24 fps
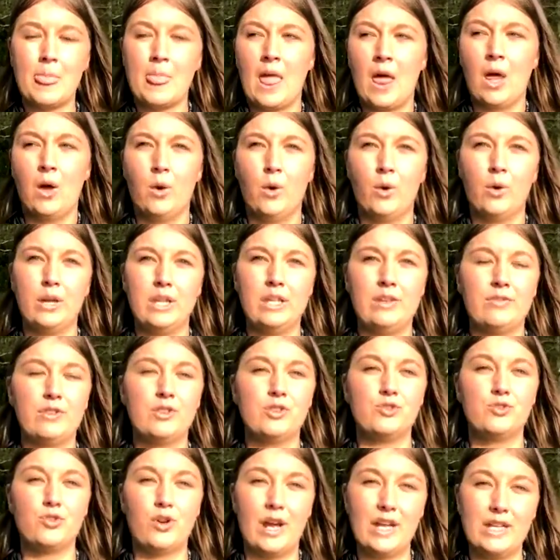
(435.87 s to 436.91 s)
Or even
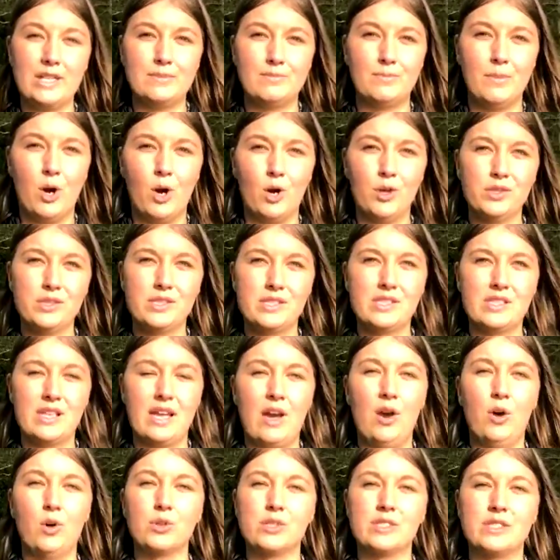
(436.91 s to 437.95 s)
dried moss
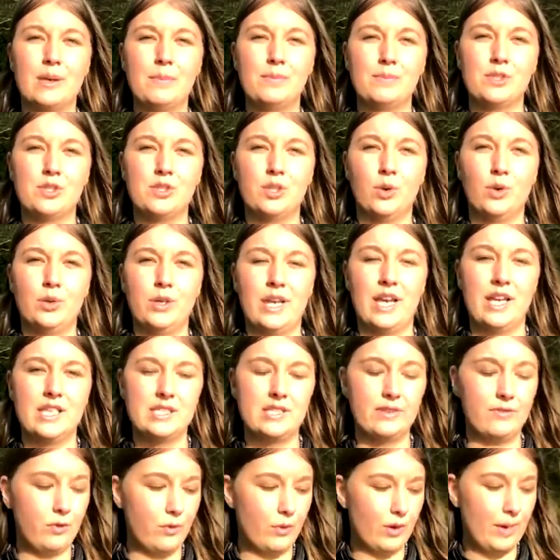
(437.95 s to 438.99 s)
or some sawdust.
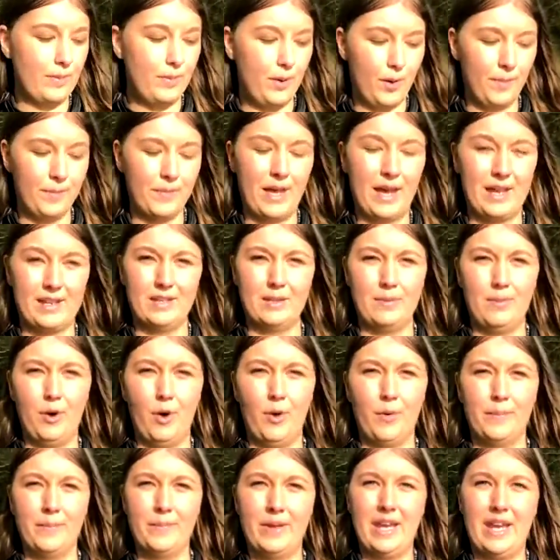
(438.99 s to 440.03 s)
If you want to pop that in the
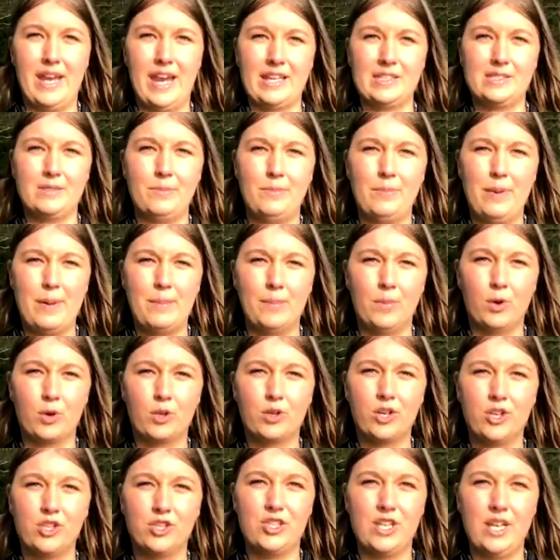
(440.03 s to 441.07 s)
bottom, it adds a bit more
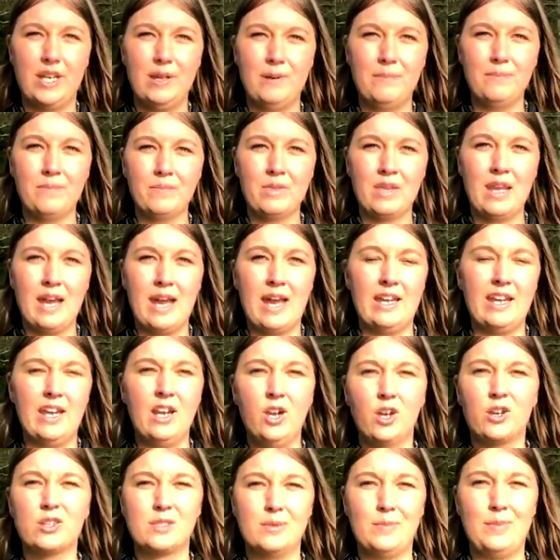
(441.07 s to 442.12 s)
cushion and it
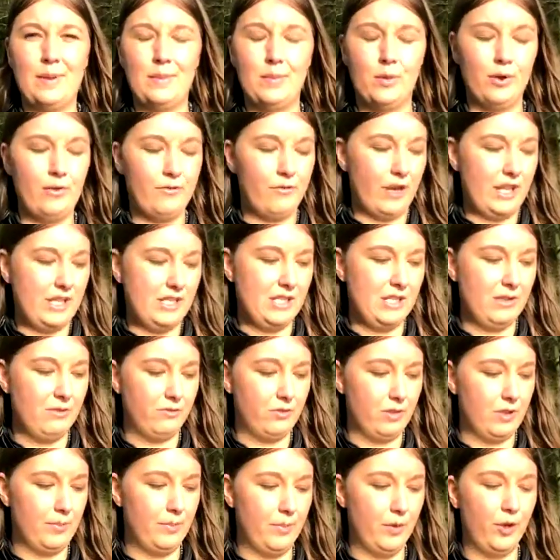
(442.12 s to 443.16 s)
looks a bit more inviting for
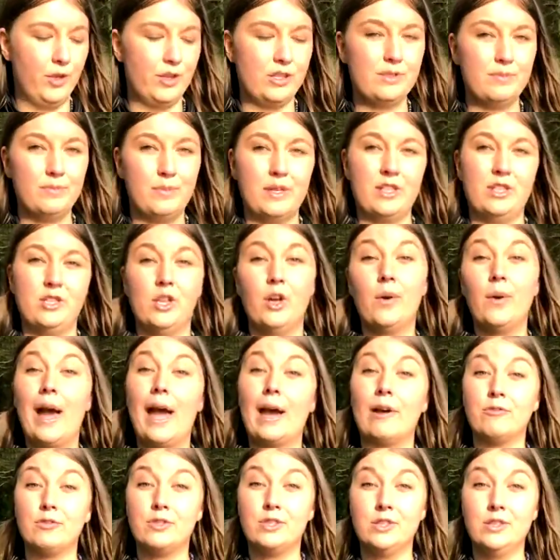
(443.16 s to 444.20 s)
the birds, but you don't
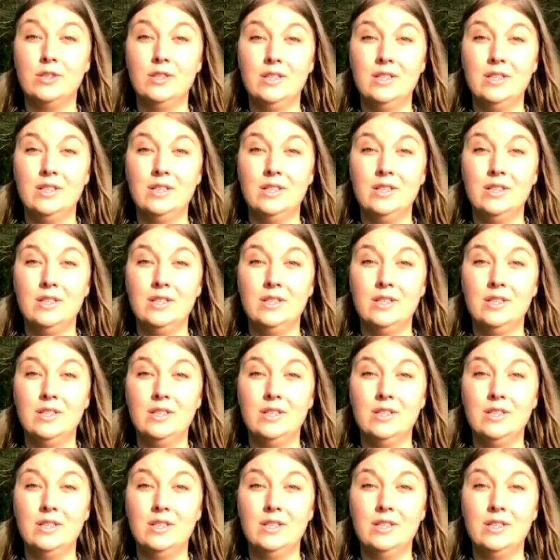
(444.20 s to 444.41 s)
have to.